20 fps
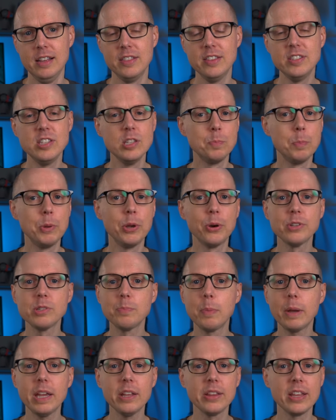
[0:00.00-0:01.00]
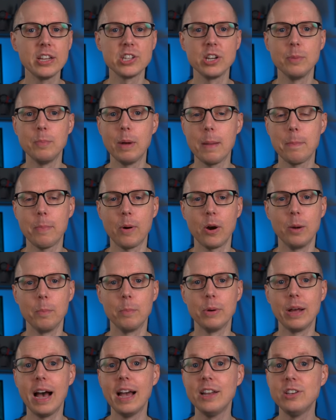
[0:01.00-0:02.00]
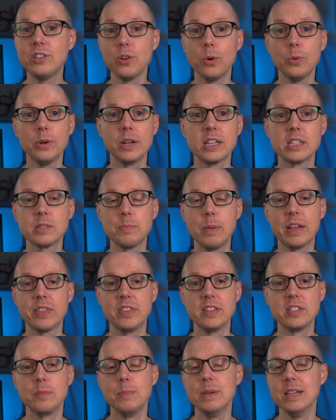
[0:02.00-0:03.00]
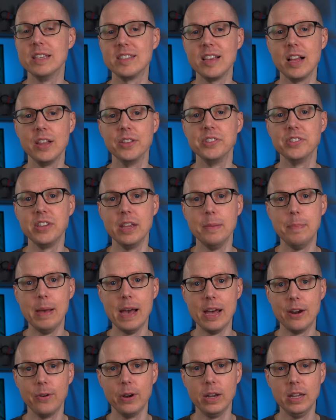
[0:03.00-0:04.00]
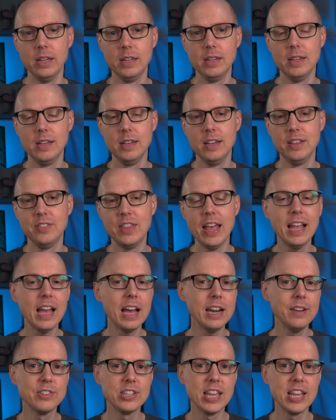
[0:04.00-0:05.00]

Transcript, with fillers: This is pure speculation on my part, but I don't expect this to be a solid state battery that kind of